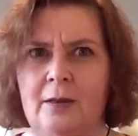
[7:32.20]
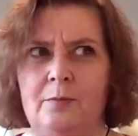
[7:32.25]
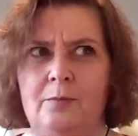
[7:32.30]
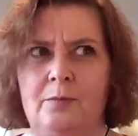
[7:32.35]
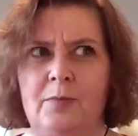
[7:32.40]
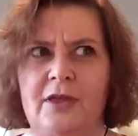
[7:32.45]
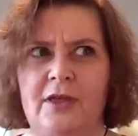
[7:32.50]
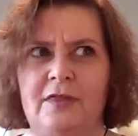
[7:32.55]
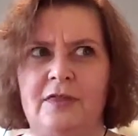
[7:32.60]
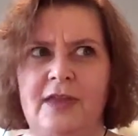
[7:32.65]

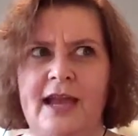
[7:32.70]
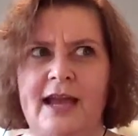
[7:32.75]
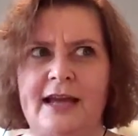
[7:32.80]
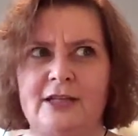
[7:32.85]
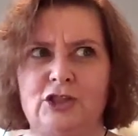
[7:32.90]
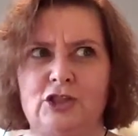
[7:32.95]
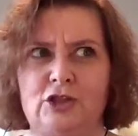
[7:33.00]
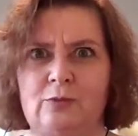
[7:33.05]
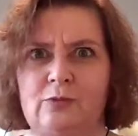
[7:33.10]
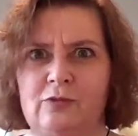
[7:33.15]
but the
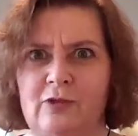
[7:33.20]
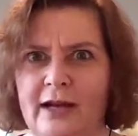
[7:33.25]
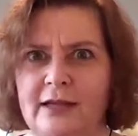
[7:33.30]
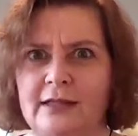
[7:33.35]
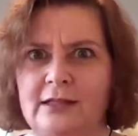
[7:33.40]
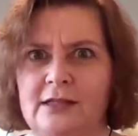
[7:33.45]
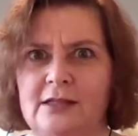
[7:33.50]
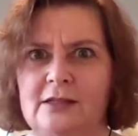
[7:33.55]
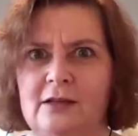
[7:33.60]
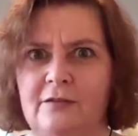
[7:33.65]
actual
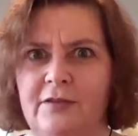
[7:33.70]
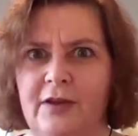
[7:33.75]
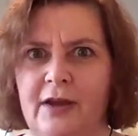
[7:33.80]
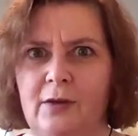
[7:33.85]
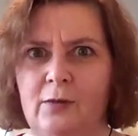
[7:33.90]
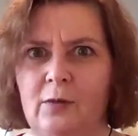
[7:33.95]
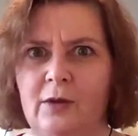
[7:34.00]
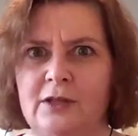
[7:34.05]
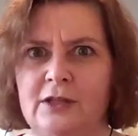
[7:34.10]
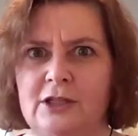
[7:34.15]
practice of
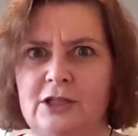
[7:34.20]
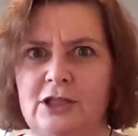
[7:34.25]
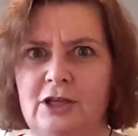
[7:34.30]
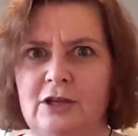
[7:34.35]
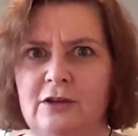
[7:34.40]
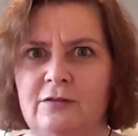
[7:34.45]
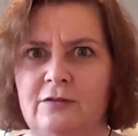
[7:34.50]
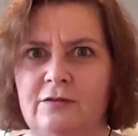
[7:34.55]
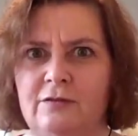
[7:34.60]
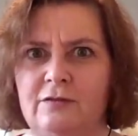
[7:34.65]
it, once
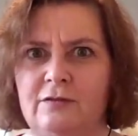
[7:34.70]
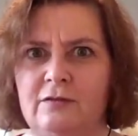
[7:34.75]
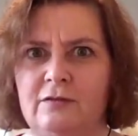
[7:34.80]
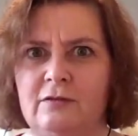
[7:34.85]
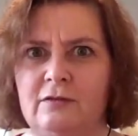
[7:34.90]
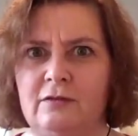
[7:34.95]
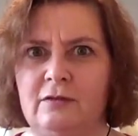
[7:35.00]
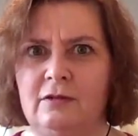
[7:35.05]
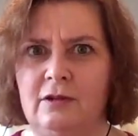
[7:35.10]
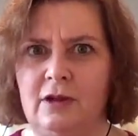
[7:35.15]
you've
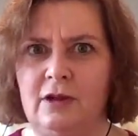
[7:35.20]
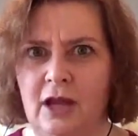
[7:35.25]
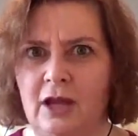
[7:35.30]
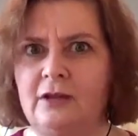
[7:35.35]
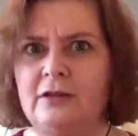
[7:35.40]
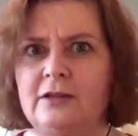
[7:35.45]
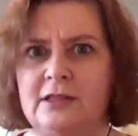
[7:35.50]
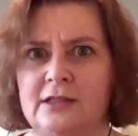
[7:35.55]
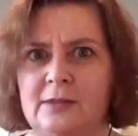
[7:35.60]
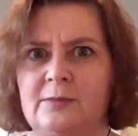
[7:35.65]

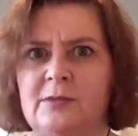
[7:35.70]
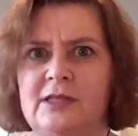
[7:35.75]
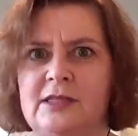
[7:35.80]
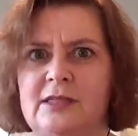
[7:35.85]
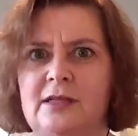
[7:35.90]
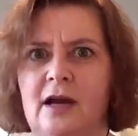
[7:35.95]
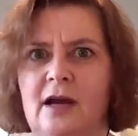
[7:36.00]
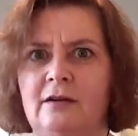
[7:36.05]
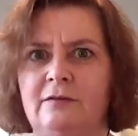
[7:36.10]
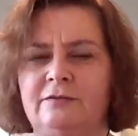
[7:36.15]
learnt some
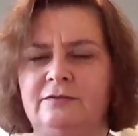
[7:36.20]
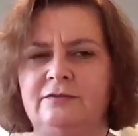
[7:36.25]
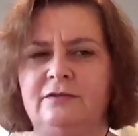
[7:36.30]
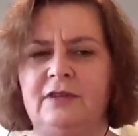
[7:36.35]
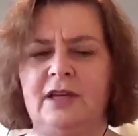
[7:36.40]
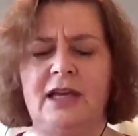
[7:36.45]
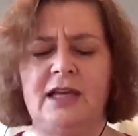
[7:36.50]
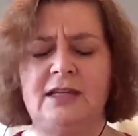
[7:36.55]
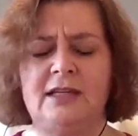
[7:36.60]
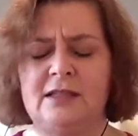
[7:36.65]
stuff,
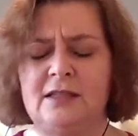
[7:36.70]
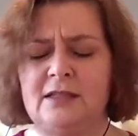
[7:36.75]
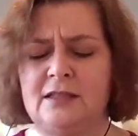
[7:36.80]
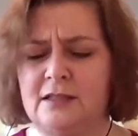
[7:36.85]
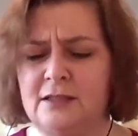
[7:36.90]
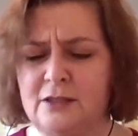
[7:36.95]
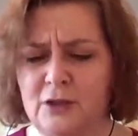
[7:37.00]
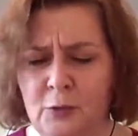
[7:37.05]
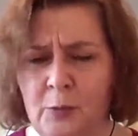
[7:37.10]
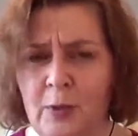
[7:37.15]
is
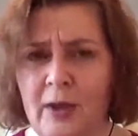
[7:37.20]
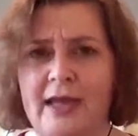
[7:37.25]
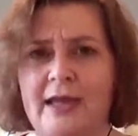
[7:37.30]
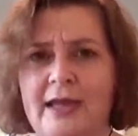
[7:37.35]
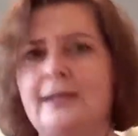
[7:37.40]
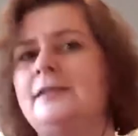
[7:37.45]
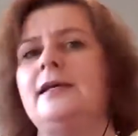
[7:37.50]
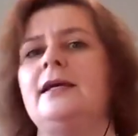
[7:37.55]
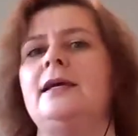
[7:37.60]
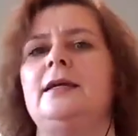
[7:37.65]
super
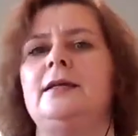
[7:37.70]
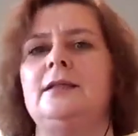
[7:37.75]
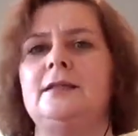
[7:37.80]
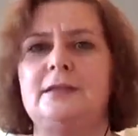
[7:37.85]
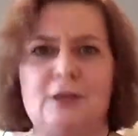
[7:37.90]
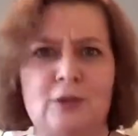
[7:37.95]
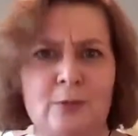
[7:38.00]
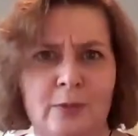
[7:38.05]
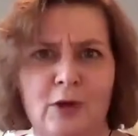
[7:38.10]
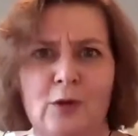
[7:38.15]
easy,
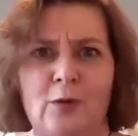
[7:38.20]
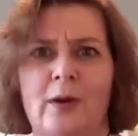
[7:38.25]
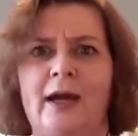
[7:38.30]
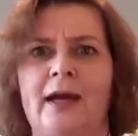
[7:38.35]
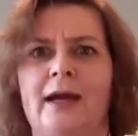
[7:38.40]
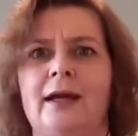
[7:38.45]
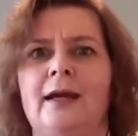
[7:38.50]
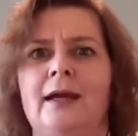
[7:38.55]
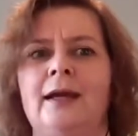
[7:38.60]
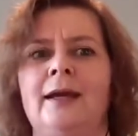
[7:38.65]
super
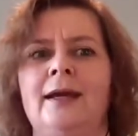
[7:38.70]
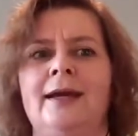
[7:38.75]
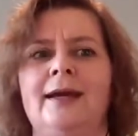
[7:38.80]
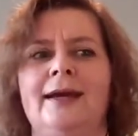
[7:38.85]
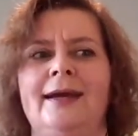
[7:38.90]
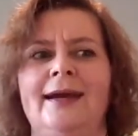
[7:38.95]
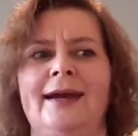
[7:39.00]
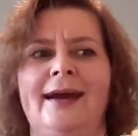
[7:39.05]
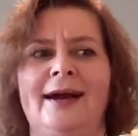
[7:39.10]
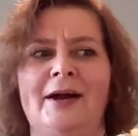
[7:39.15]
quick,
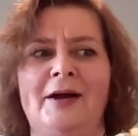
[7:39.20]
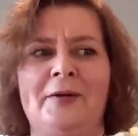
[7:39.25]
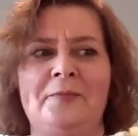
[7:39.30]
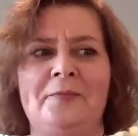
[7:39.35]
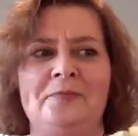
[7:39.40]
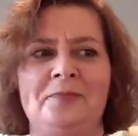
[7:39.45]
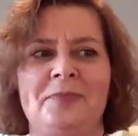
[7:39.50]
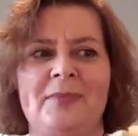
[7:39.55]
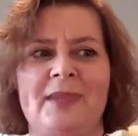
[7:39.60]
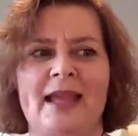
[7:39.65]

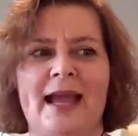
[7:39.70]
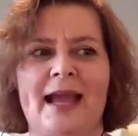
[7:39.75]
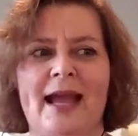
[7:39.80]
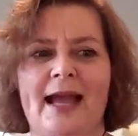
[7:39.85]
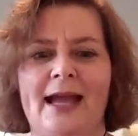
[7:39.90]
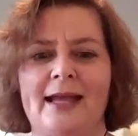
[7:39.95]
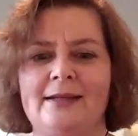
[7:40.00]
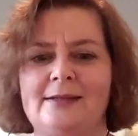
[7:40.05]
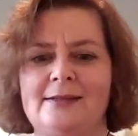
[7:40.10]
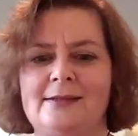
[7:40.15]

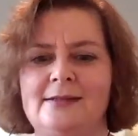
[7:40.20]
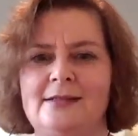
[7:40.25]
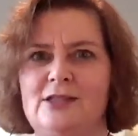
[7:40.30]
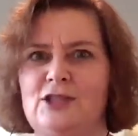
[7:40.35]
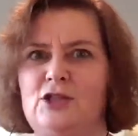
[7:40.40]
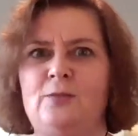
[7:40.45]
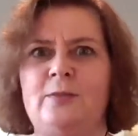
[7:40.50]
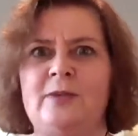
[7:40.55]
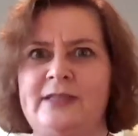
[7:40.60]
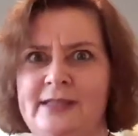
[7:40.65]
and
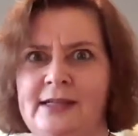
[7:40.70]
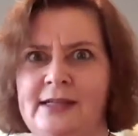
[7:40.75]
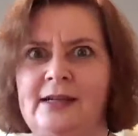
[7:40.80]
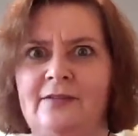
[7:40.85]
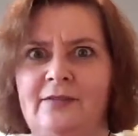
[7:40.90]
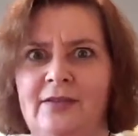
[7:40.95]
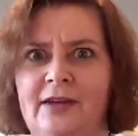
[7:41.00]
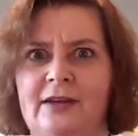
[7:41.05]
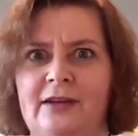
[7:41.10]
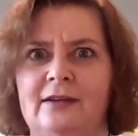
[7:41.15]
super
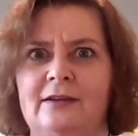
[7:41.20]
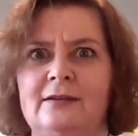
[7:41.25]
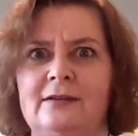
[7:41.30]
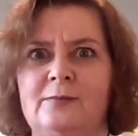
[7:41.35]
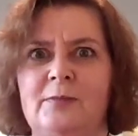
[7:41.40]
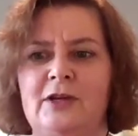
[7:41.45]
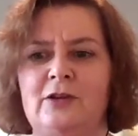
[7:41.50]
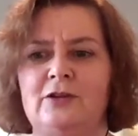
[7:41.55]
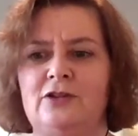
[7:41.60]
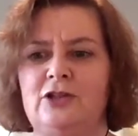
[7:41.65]
significant,
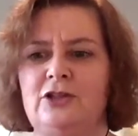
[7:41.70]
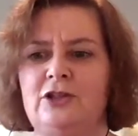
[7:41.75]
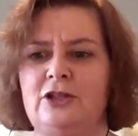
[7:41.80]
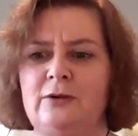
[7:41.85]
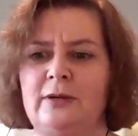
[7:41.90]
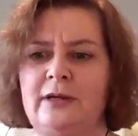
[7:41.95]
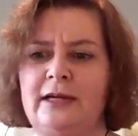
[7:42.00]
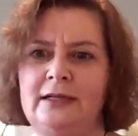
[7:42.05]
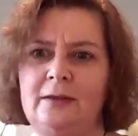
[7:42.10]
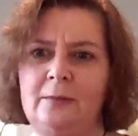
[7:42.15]
because you
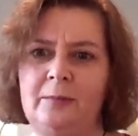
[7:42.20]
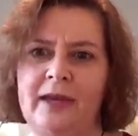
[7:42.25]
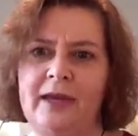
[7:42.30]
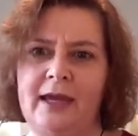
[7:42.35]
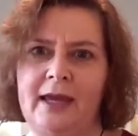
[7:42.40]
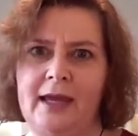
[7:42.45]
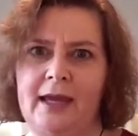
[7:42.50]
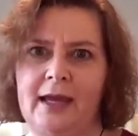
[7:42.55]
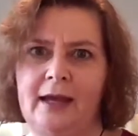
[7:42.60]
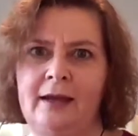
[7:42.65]
do a little
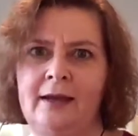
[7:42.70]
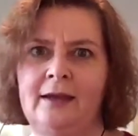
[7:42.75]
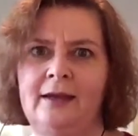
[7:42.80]
bit here